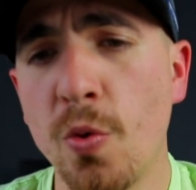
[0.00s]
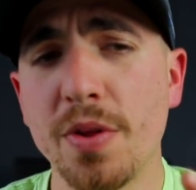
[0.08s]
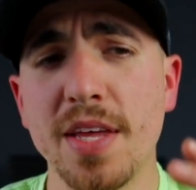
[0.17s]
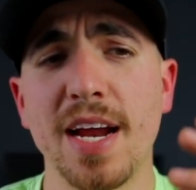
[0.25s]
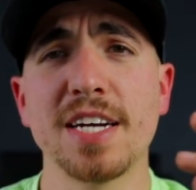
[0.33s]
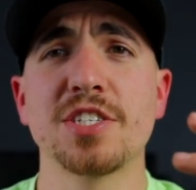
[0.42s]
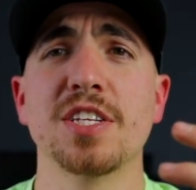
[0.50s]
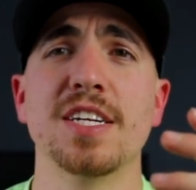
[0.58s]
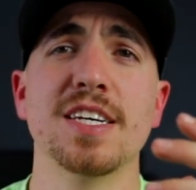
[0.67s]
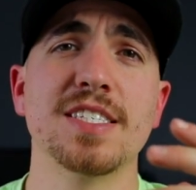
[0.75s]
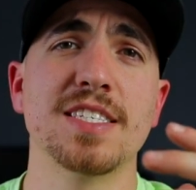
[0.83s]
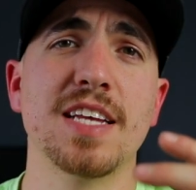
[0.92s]
what that actually
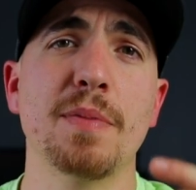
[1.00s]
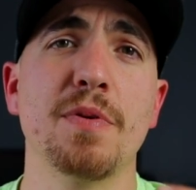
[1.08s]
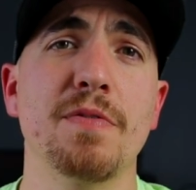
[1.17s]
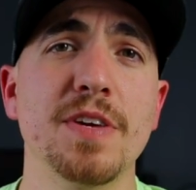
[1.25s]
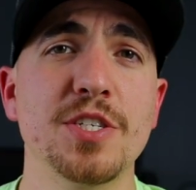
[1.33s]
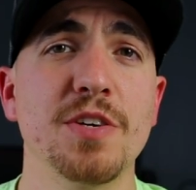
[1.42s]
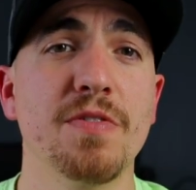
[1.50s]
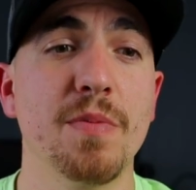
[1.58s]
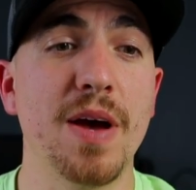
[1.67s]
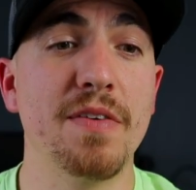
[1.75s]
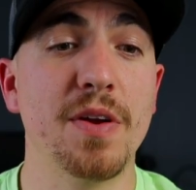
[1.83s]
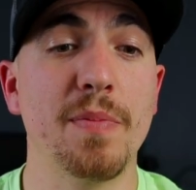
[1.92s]
does is that prevents you
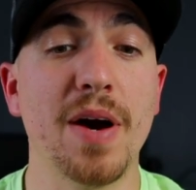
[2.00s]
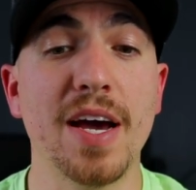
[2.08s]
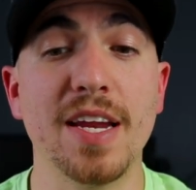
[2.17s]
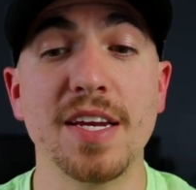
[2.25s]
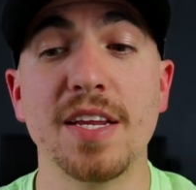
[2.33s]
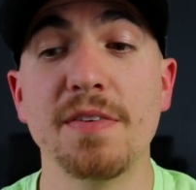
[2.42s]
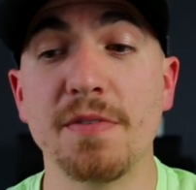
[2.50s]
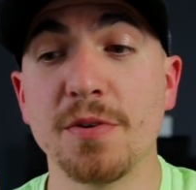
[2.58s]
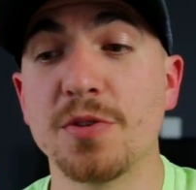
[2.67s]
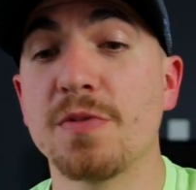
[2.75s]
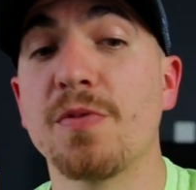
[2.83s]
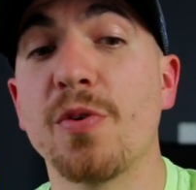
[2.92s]
from having to buy an ND
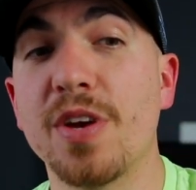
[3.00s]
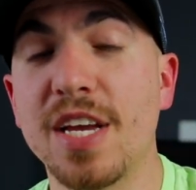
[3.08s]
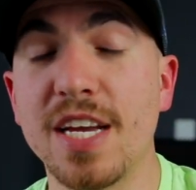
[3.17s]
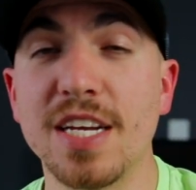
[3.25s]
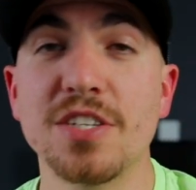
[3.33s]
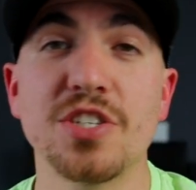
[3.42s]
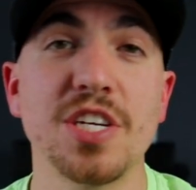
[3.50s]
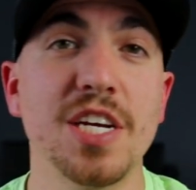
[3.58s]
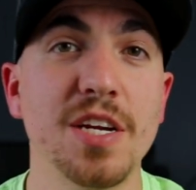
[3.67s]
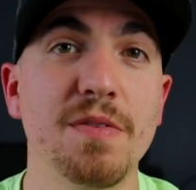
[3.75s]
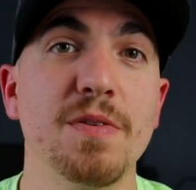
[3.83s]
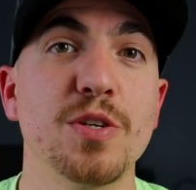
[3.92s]
filter for each
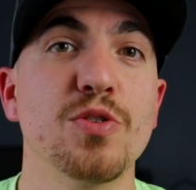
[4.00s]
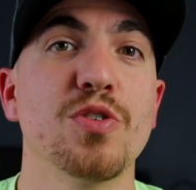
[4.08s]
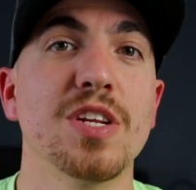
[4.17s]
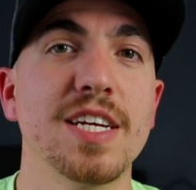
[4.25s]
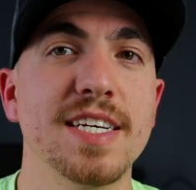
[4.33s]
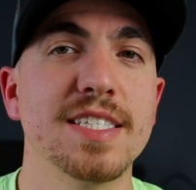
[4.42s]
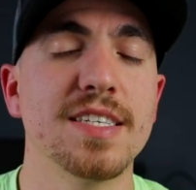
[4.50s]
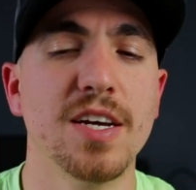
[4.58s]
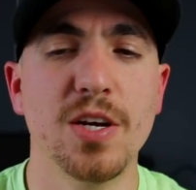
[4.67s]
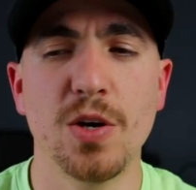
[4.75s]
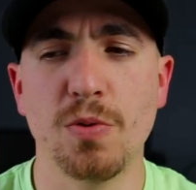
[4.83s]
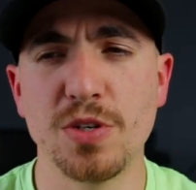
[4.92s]
individual lens,
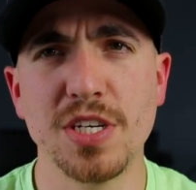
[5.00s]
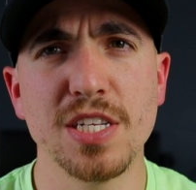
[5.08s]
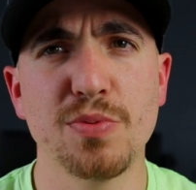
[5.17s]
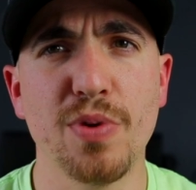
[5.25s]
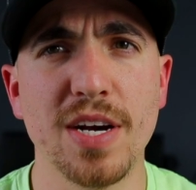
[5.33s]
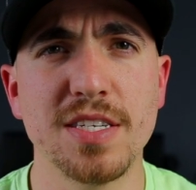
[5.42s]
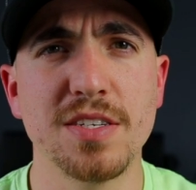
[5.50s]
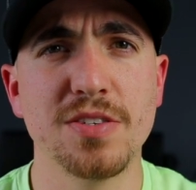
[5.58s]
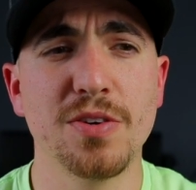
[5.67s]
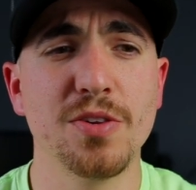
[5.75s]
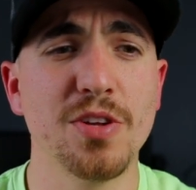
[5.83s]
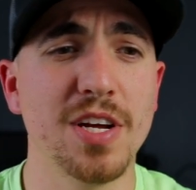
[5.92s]
which gets pricey,
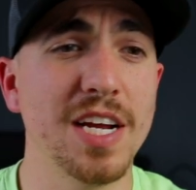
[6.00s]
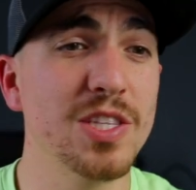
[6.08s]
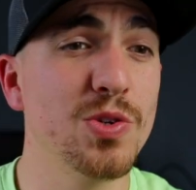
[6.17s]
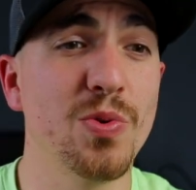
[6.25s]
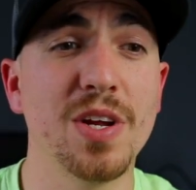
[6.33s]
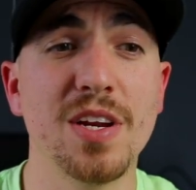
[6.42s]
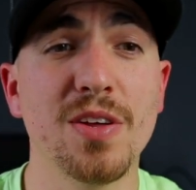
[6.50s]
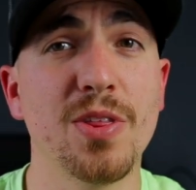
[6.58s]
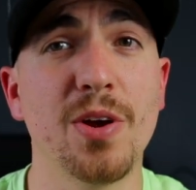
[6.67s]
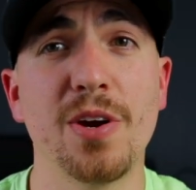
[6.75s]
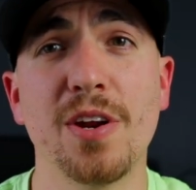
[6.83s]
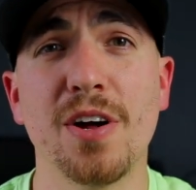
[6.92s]
so you're looking at $20 to
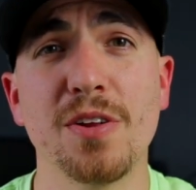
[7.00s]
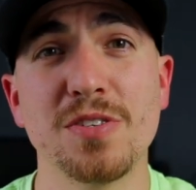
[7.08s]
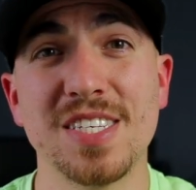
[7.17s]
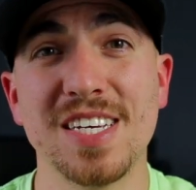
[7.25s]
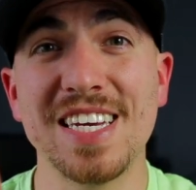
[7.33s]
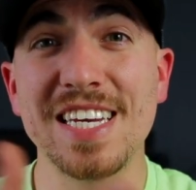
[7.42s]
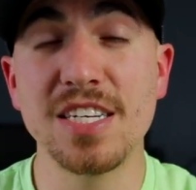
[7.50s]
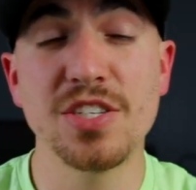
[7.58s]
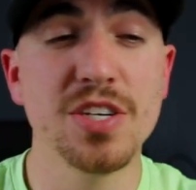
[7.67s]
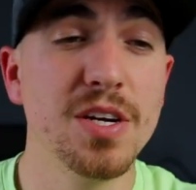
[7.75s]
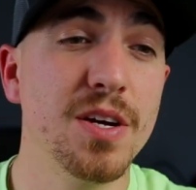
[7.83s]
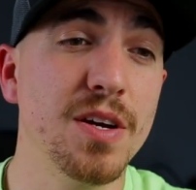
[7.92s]
$30
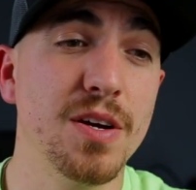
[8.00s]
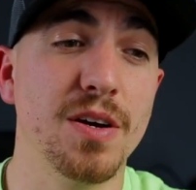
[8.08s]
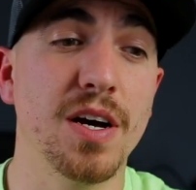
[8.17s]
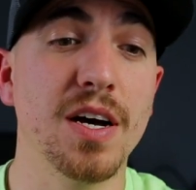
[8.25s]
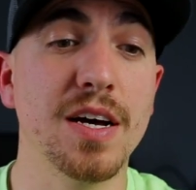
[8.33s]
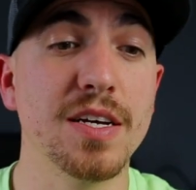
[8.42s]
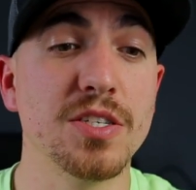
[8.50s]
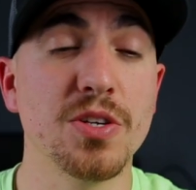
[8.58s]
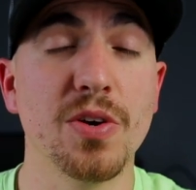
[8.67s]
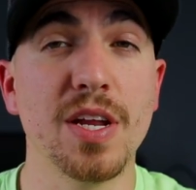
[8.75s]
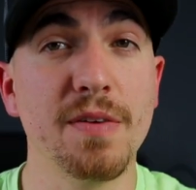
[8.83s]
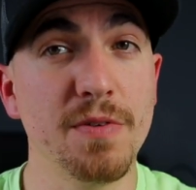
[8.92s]
each.
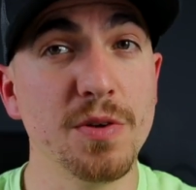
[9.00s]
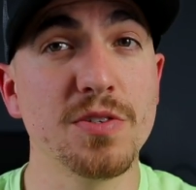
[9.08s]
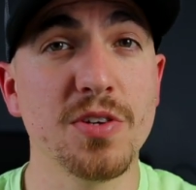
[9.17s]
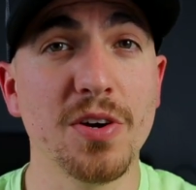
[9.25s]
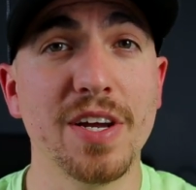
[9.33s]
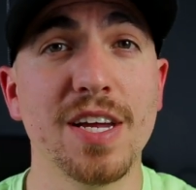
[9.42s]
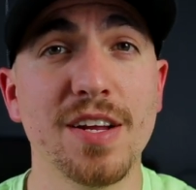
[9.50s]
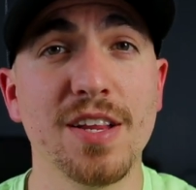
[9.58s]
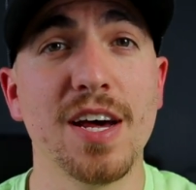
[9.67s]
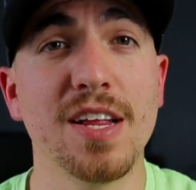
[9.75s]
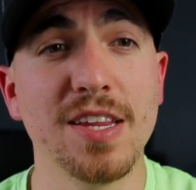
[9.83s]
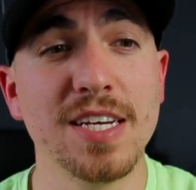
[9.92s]
And if you start getting a
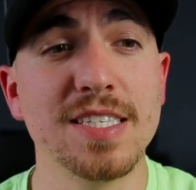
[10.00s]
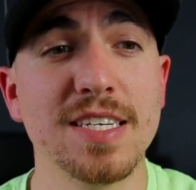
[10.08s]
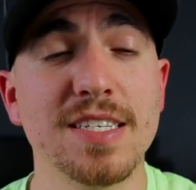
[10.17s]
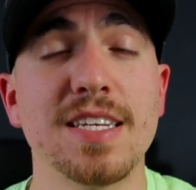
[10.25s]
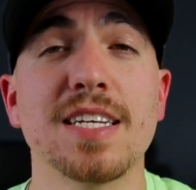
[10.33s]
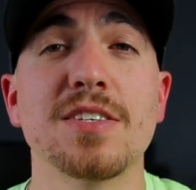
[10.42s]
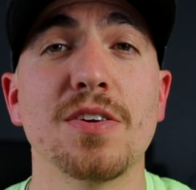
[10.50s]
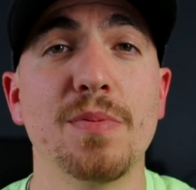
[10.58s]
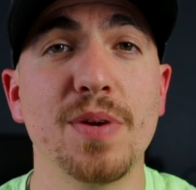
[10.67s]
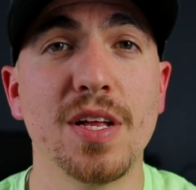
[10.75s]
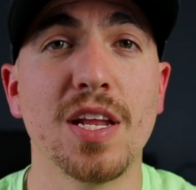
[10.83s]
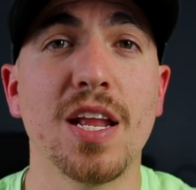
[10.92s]
lot of lenses, that's going to
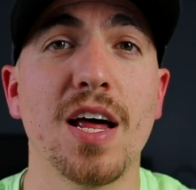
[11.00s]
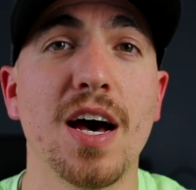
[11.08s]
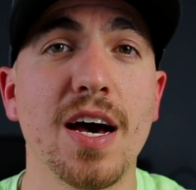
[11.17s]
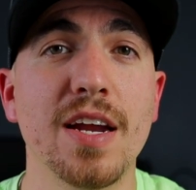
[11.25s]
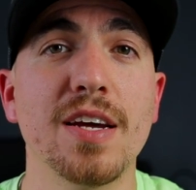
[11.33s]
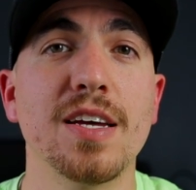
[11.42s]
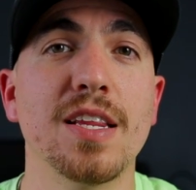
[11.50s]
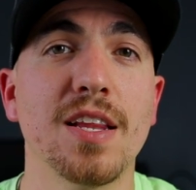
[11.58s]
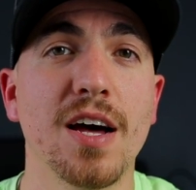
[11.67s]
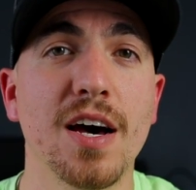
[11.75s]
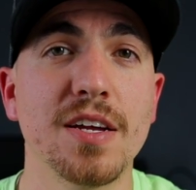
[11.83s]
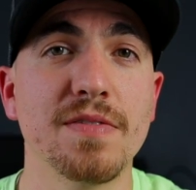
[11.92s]
be a lot
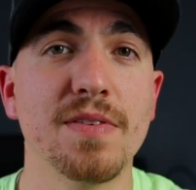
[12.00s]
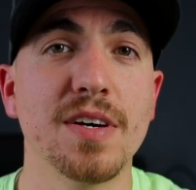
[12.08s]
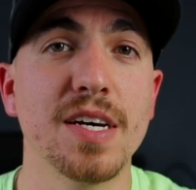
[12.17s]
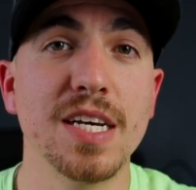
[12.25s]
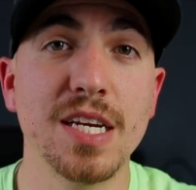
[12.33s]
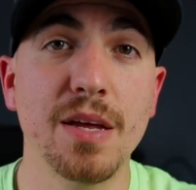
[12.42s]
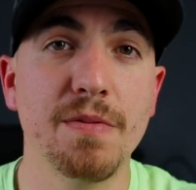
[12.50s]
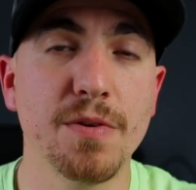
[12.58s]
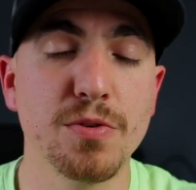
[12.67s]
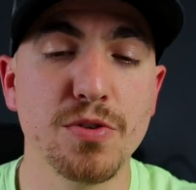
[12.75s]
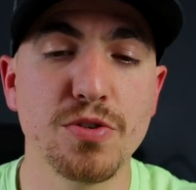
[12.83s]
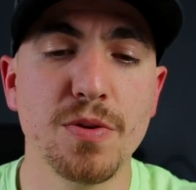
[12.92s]
of ND
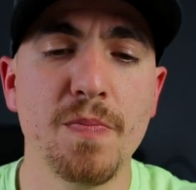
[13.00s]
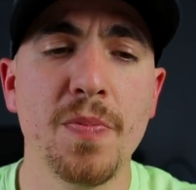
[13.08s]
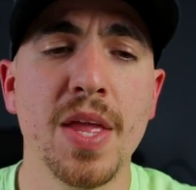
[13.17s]
filters.